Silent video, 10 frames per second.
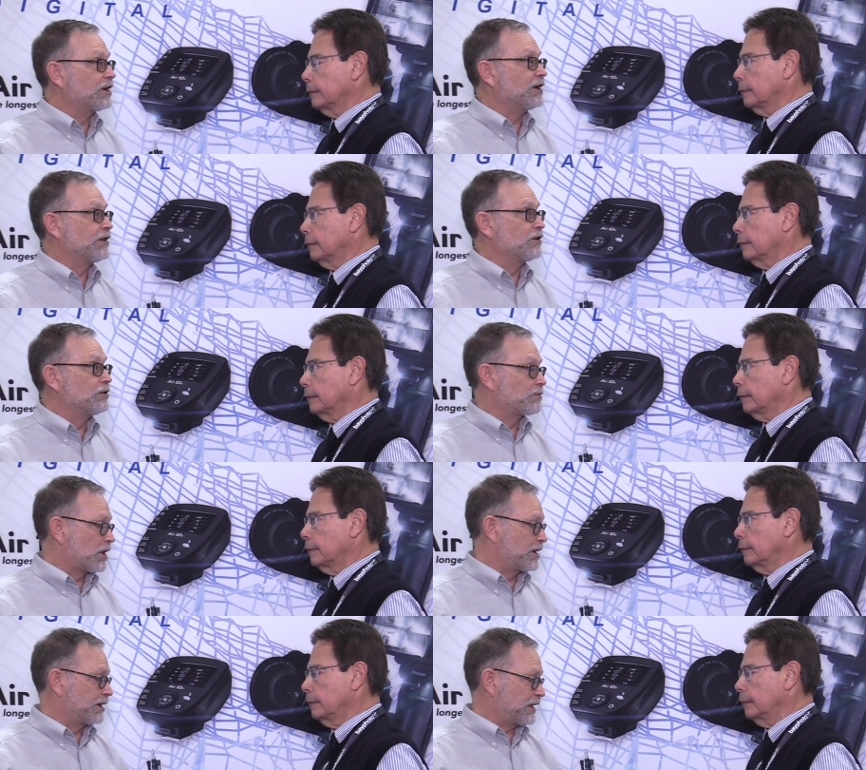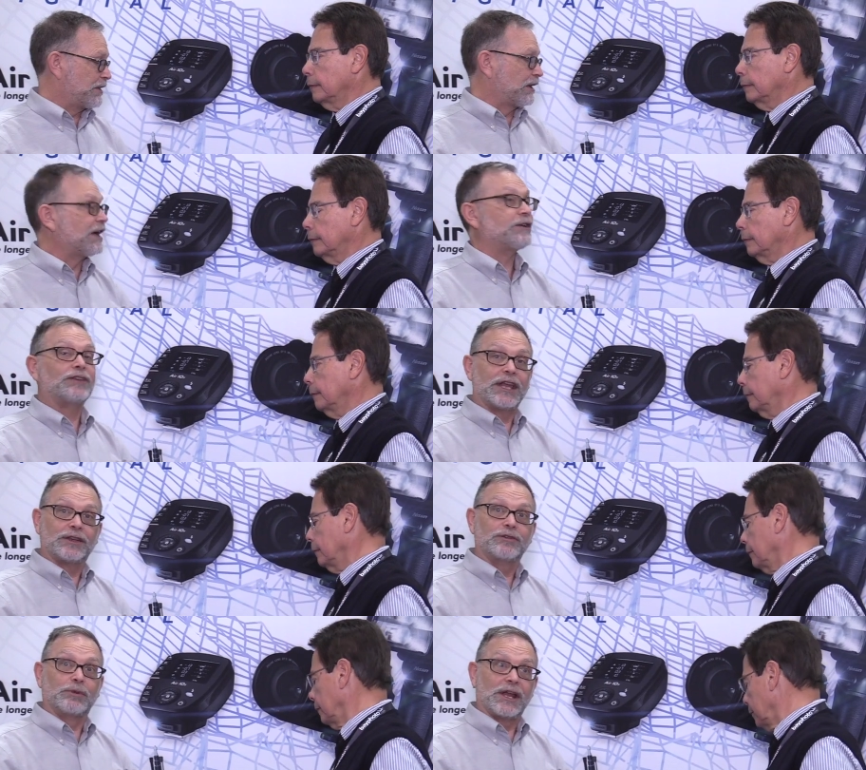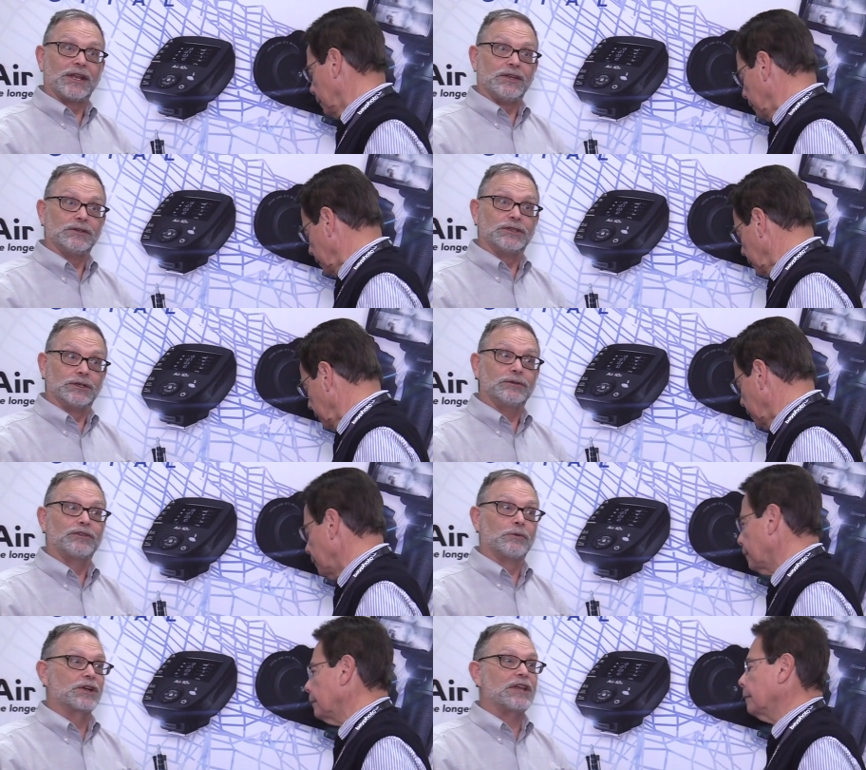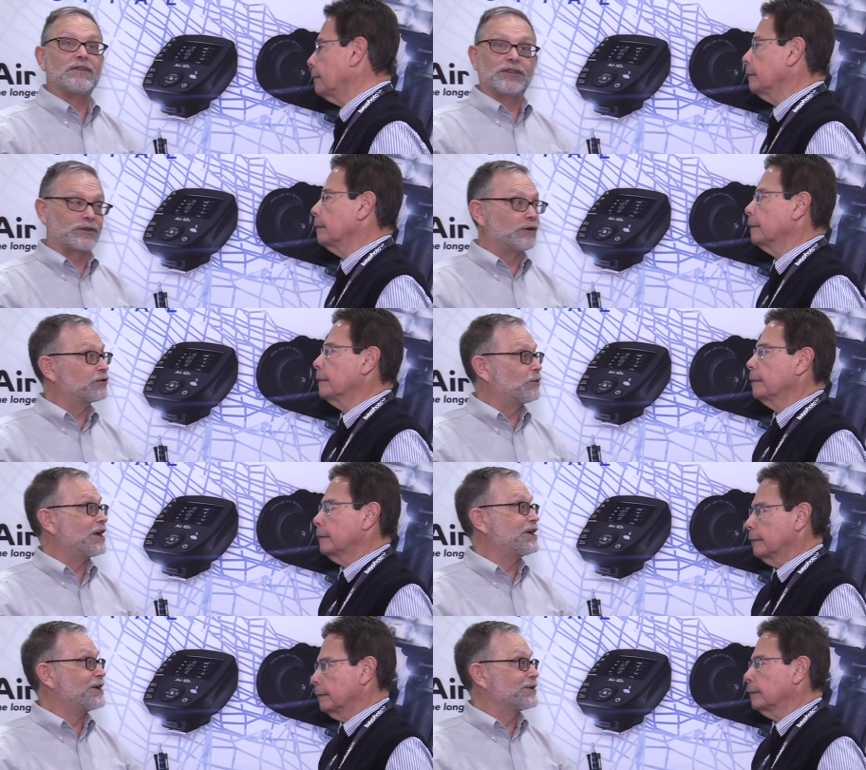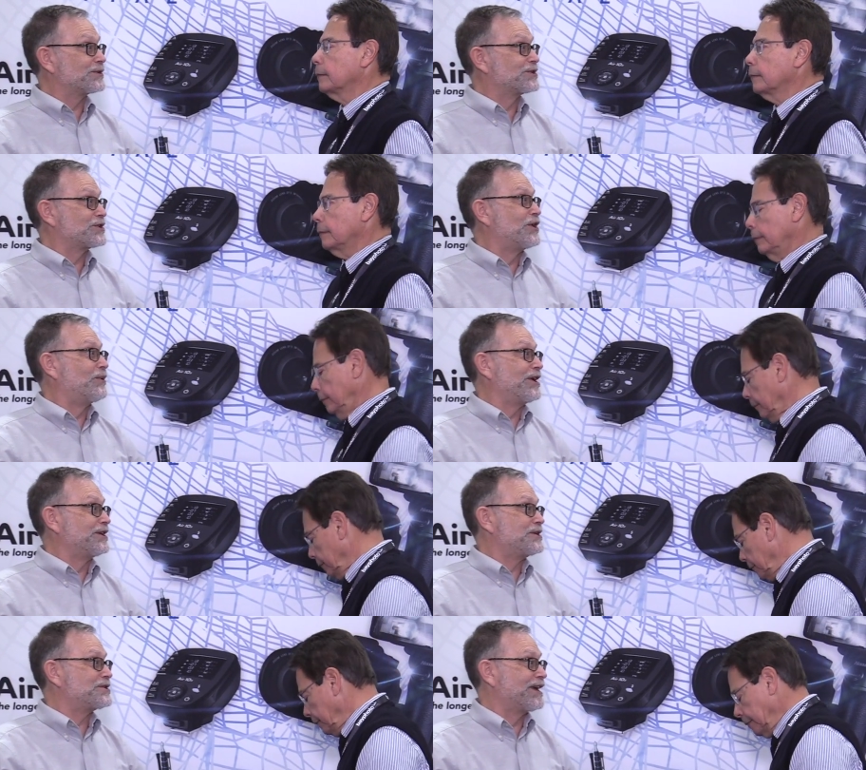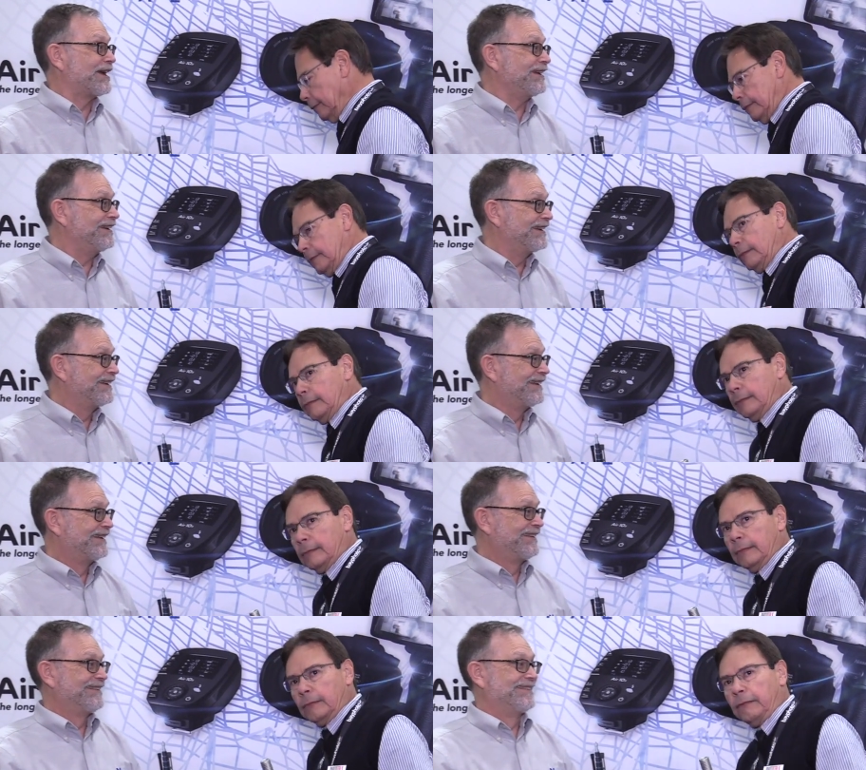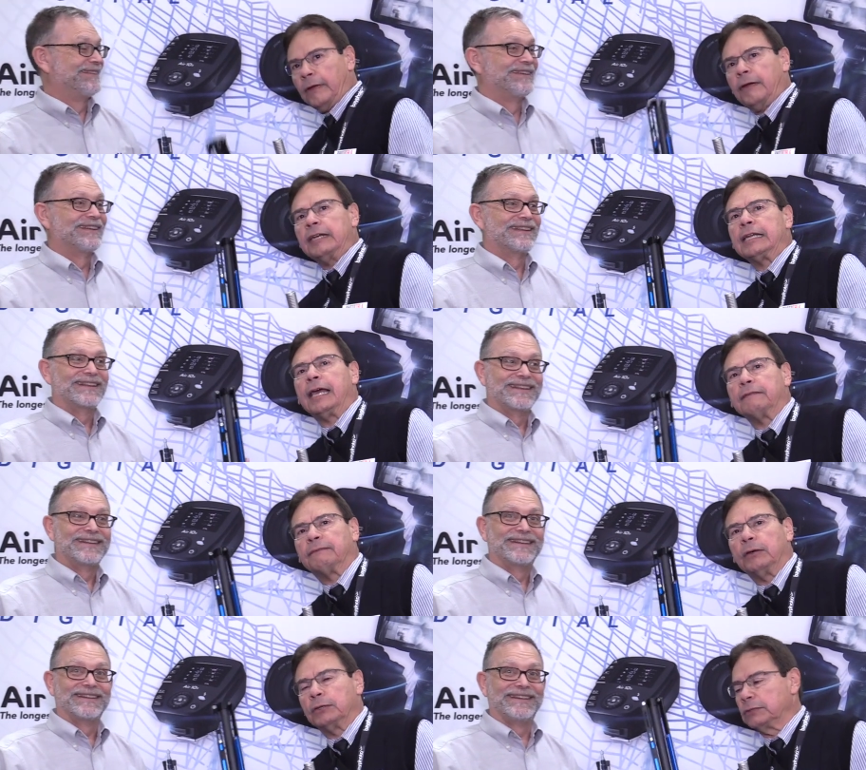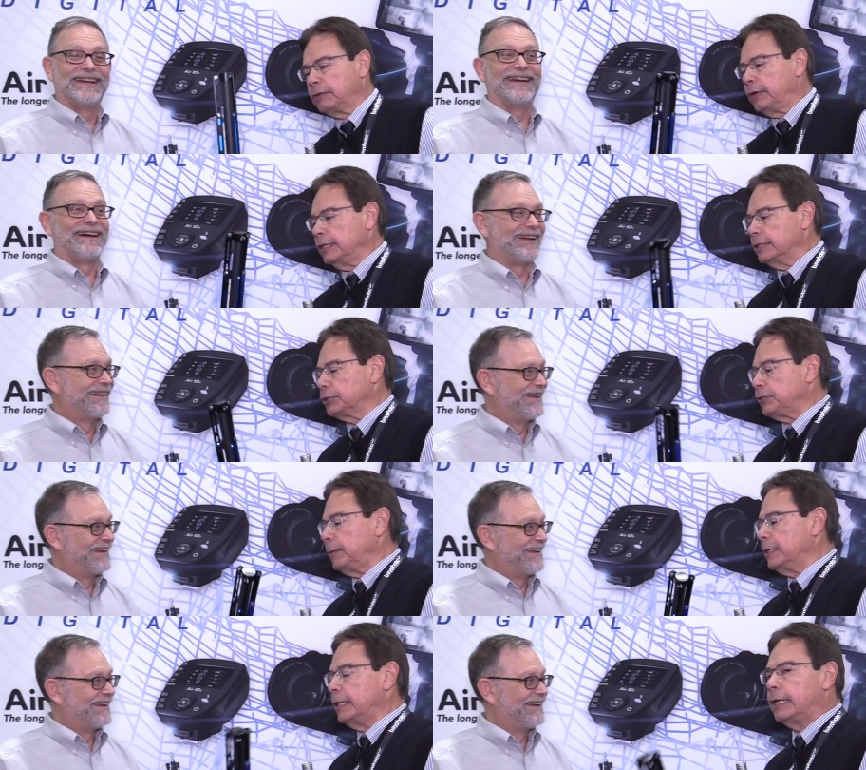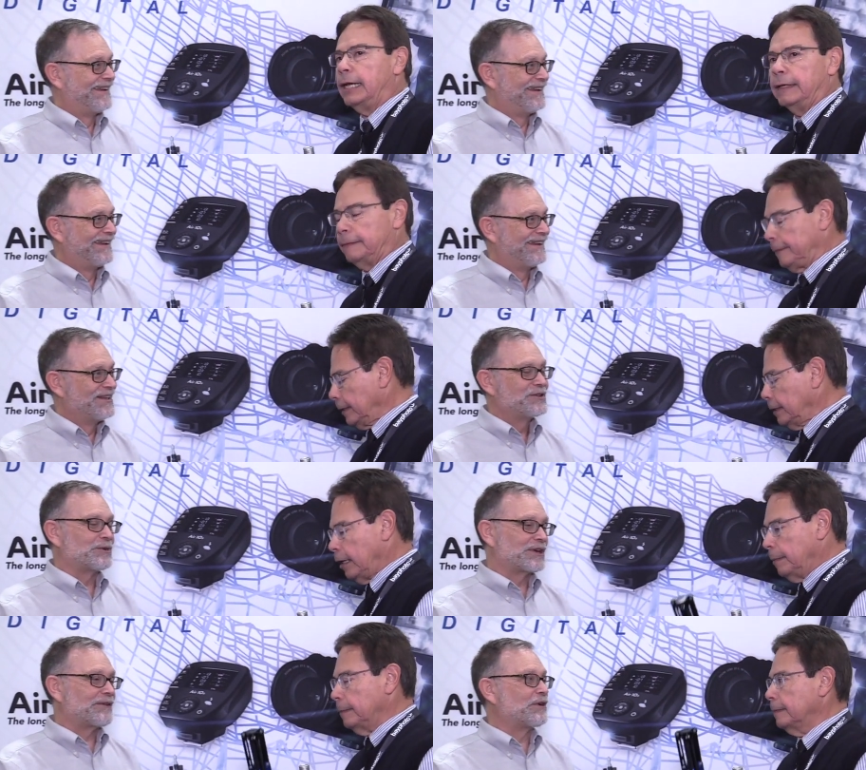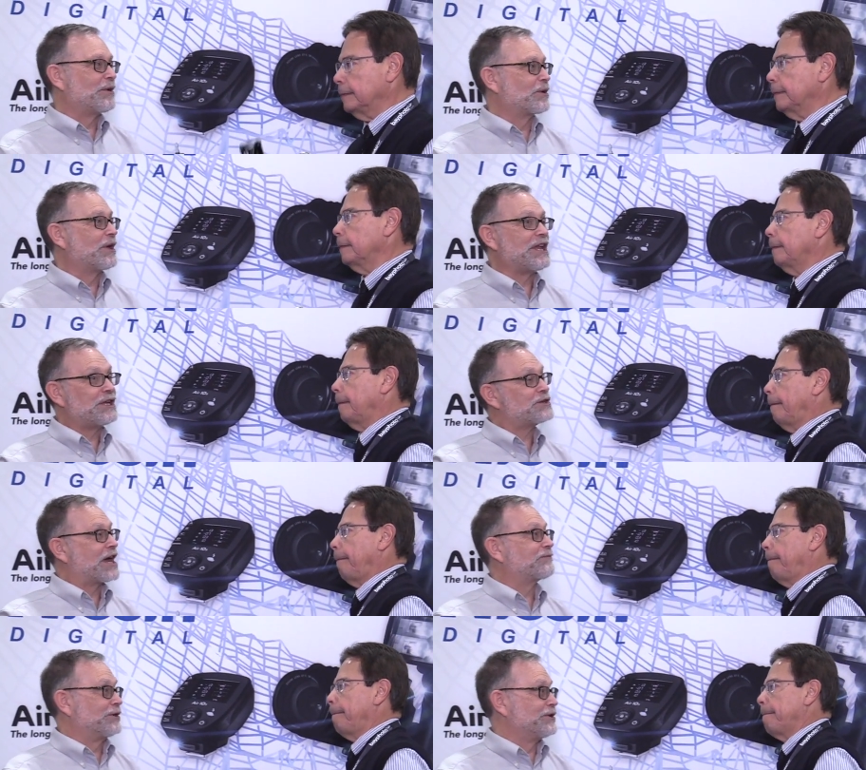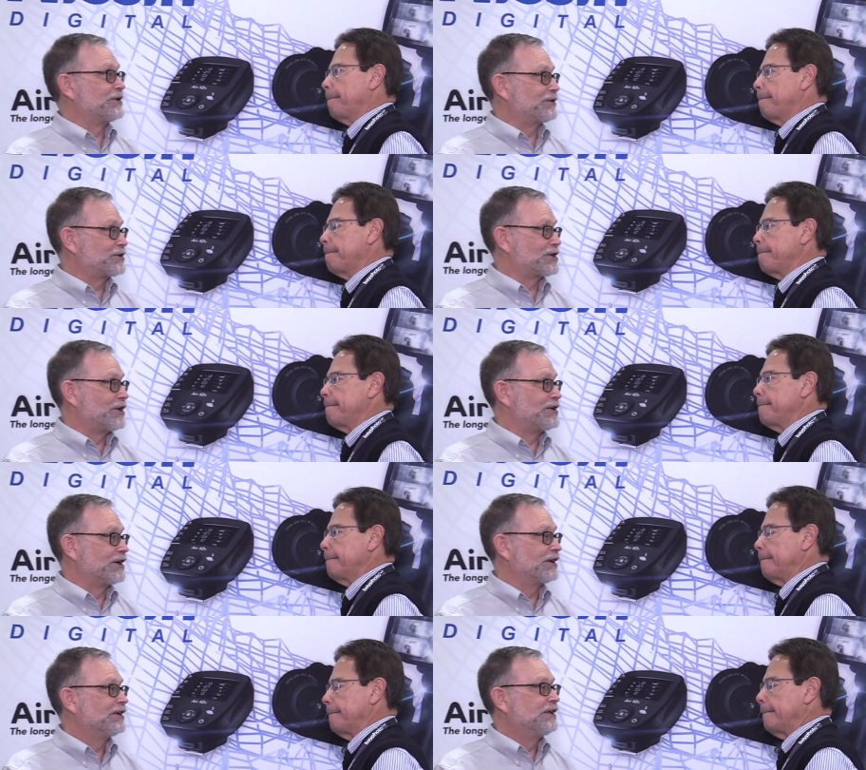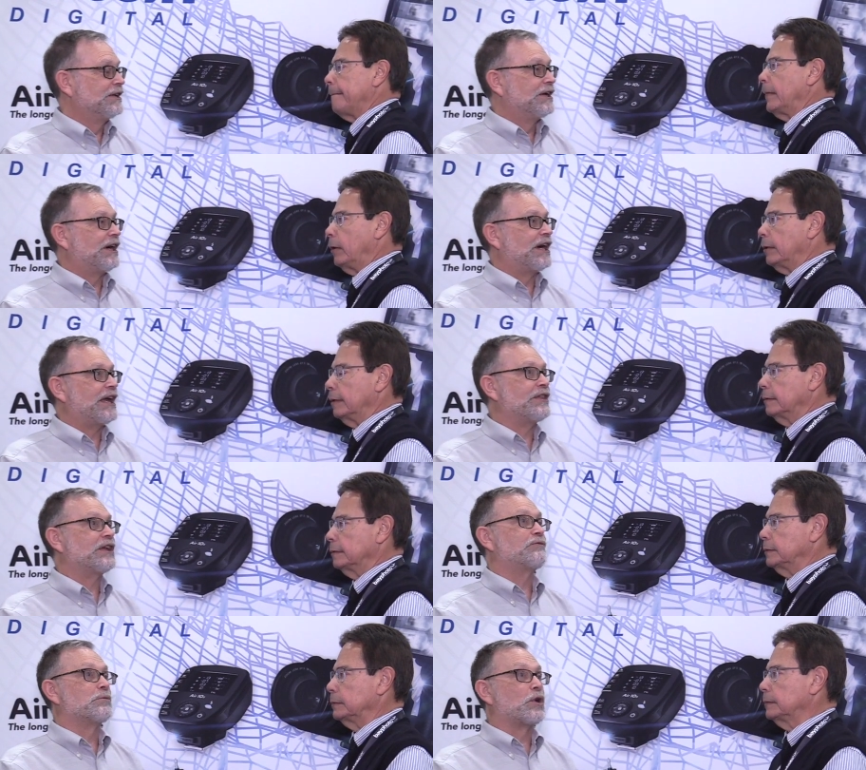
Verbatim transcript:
Speaker 1: it and the new product, and the light stand is brand new too, so we're giving those away here at the show one each day.
Speaker 2: Very light, folks, yeah. very
Speaker 1: extremely light. So we're uh, giving one away each afternoon at the show here. Uh, and then for